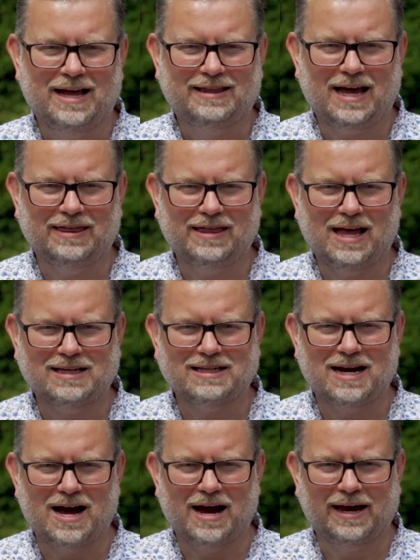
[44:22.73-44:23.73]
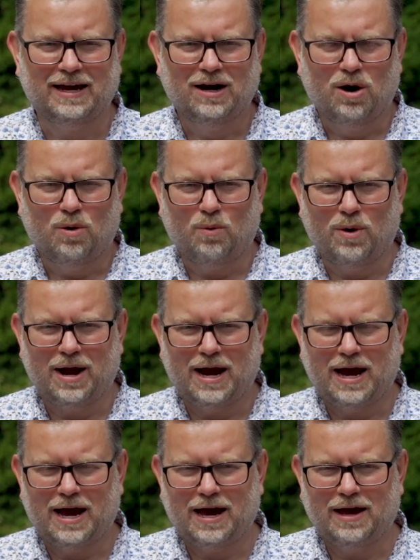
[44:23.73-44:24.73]
than last night,
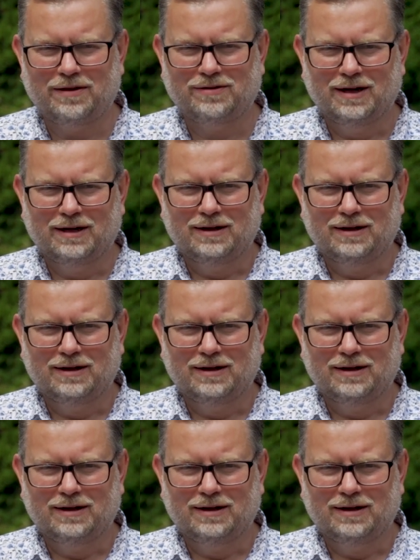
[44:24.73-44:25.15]
with